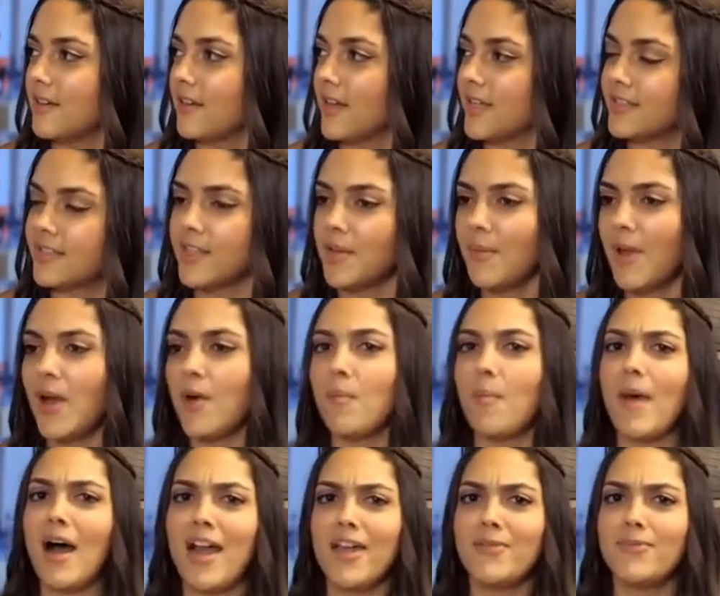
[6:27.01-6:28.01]
It's somehow
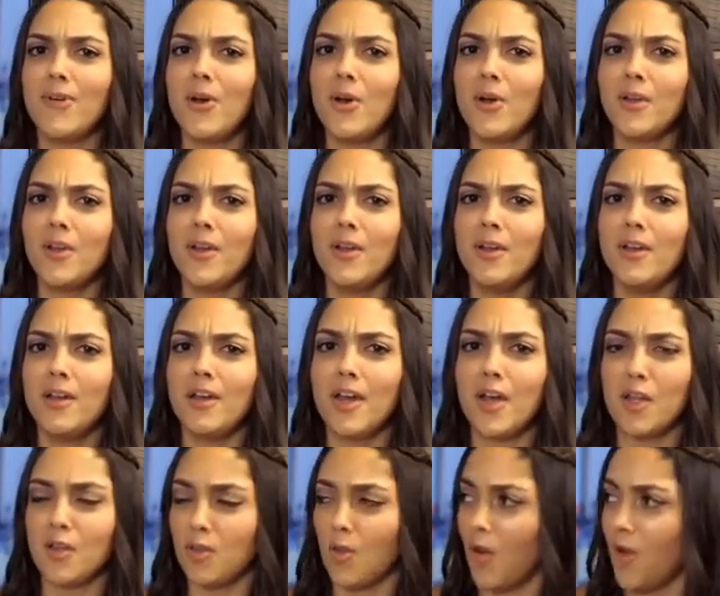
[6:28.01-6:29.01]
my fault,
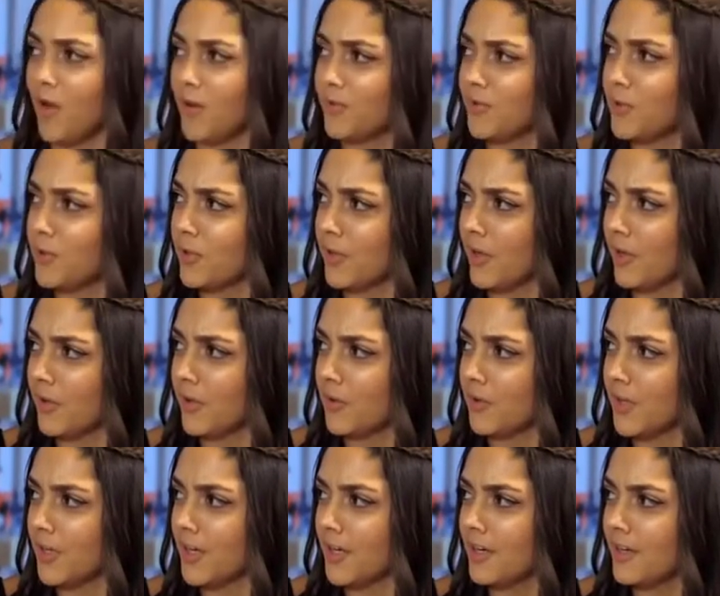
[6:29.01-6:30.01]
a lawful gun
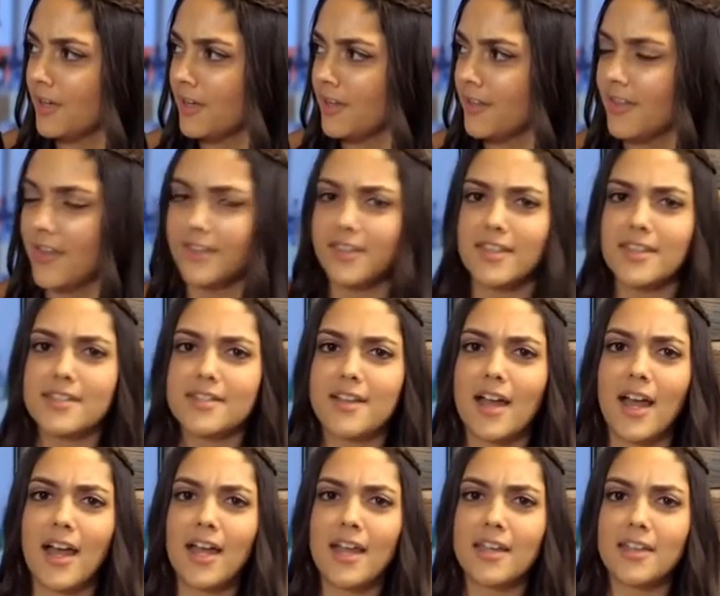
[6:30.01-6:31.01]
owner, that this
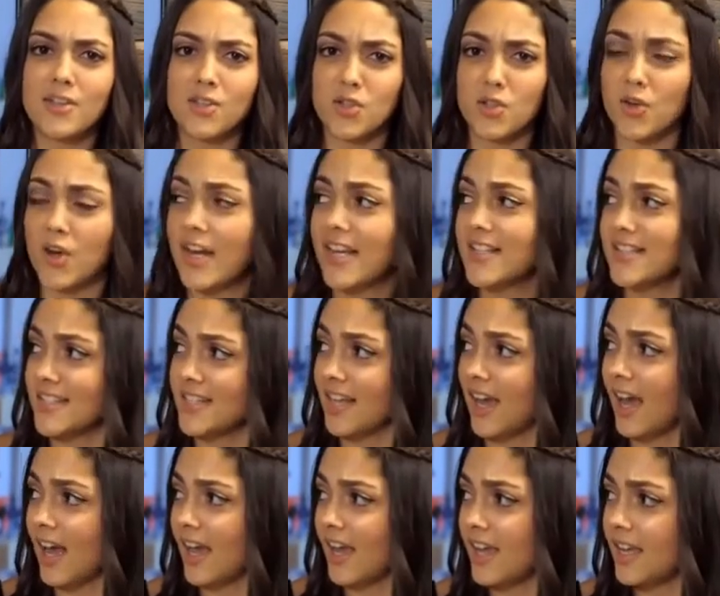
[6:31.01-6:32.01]
guy, this crazy
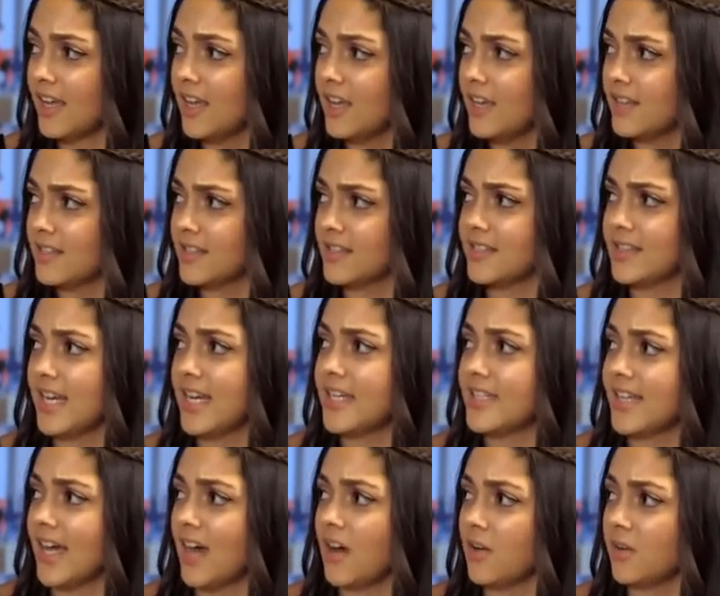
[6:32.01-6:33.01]
guy,
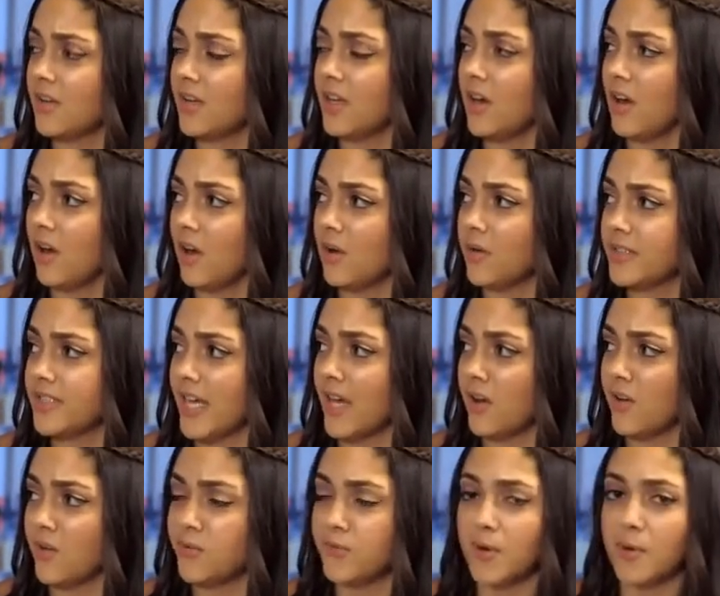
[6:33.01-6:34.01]
staked out a
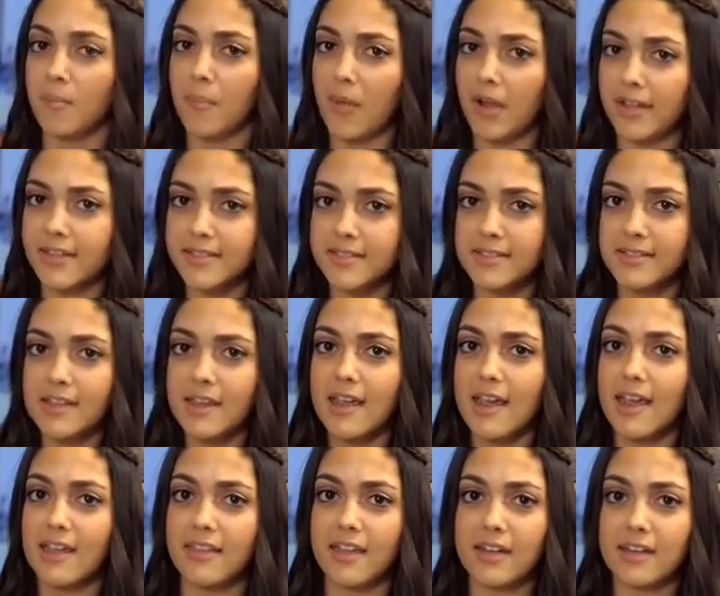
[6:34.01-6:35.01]
hotel for months
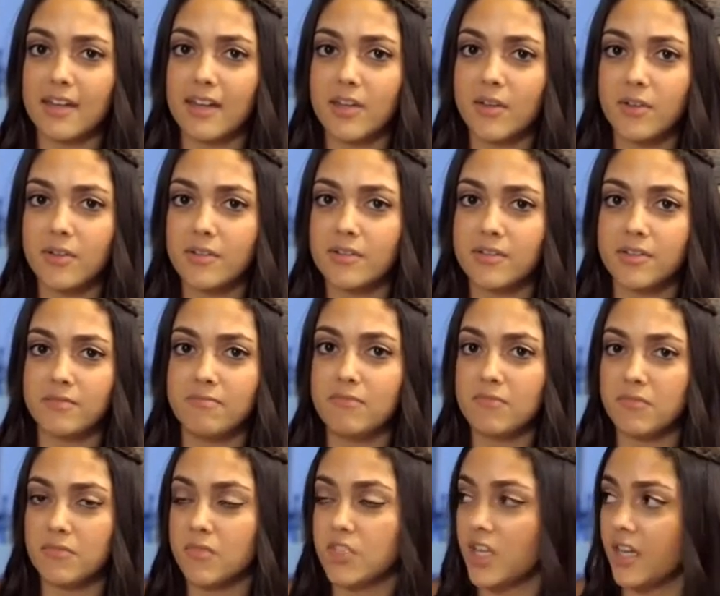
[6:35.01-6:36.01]
and then killed
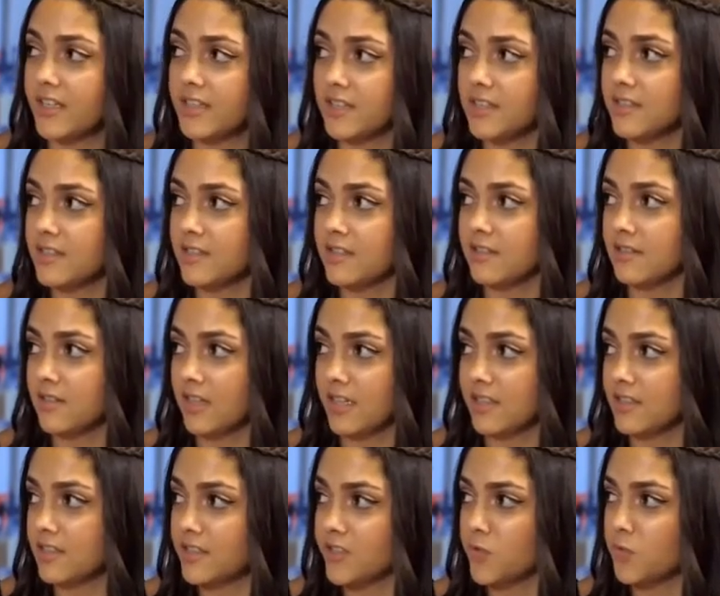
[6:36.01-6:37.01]
dozens mm. and
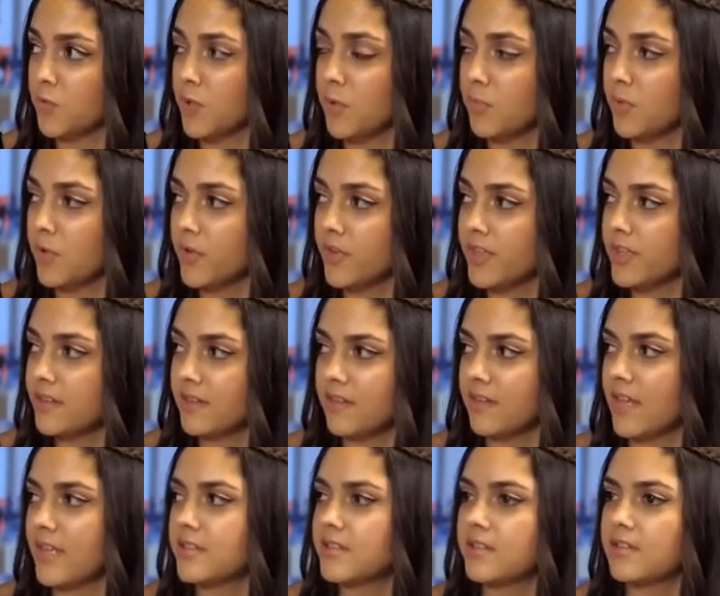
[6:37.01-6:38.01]
dozens of people. That,
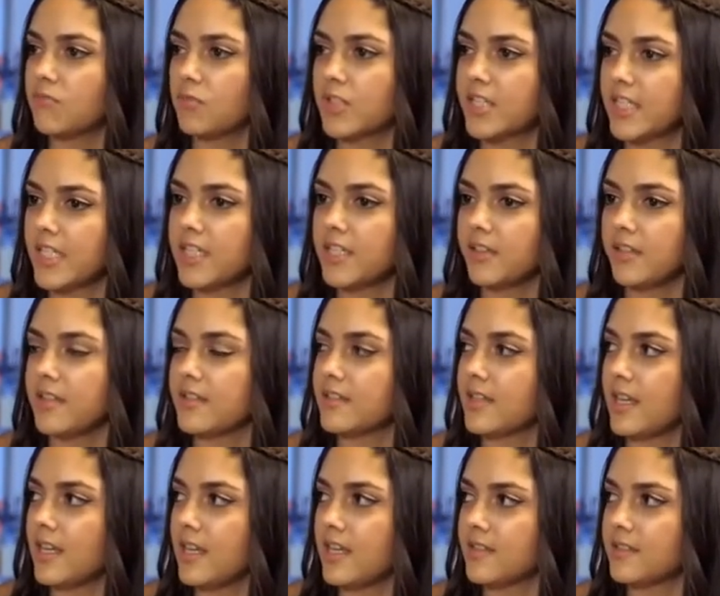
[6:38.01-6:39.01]
that's ridiculous,
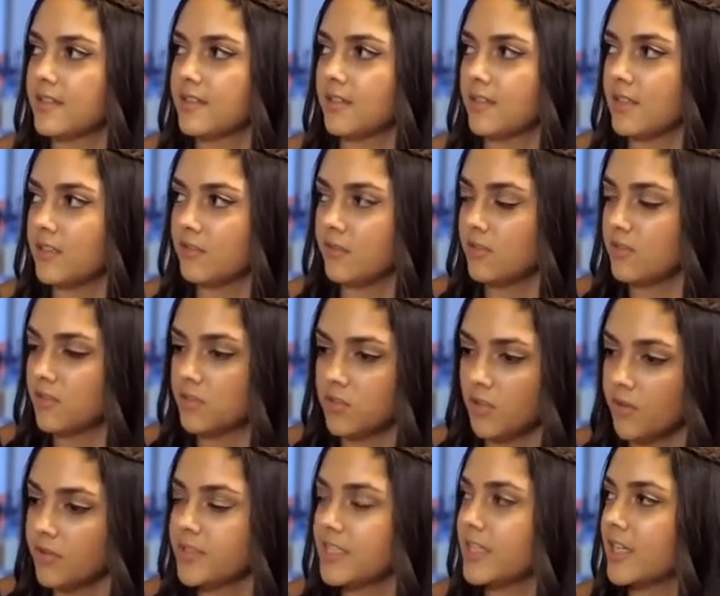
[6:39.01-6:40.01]
and it's
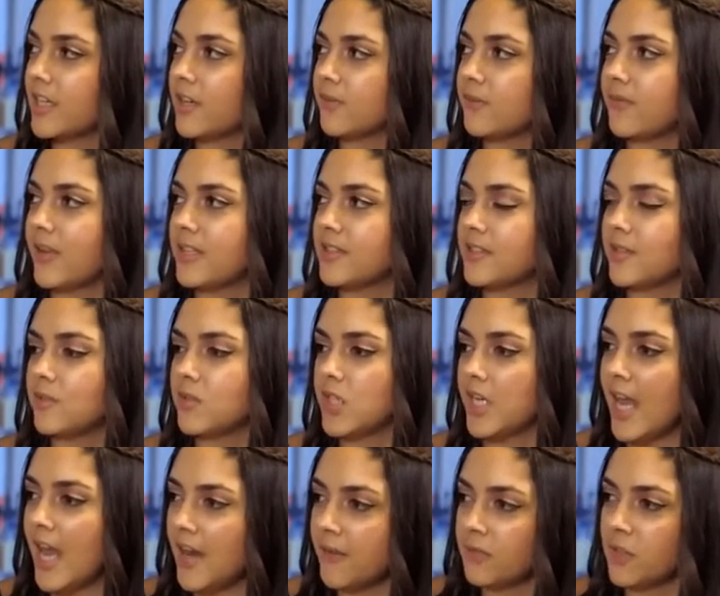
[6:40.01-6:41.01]
insulting and offensive
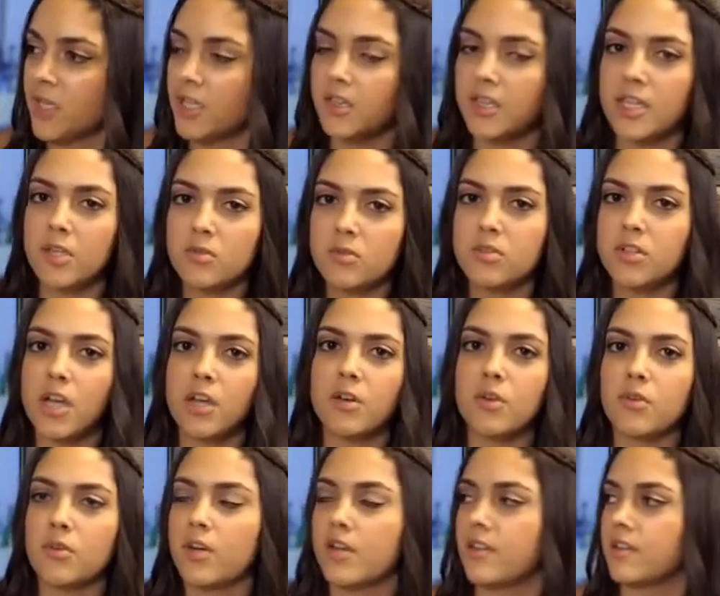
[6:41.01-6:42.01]
to every legal gun
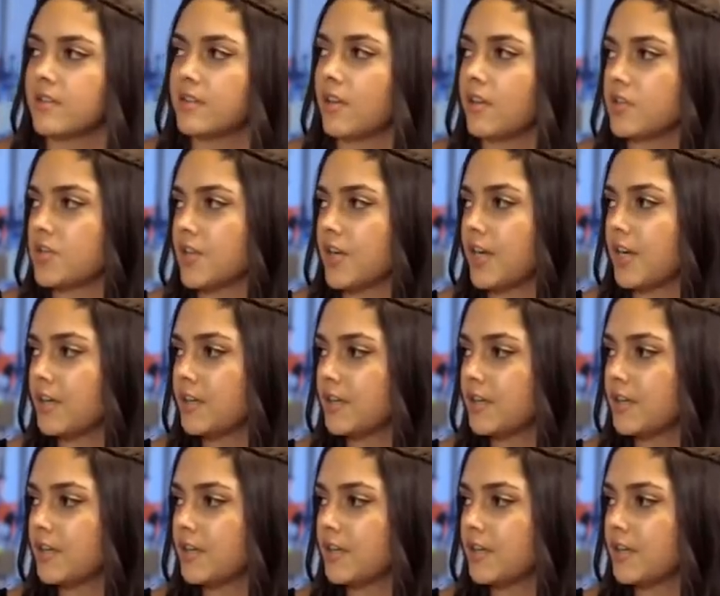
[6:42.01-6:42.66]
owner in this country.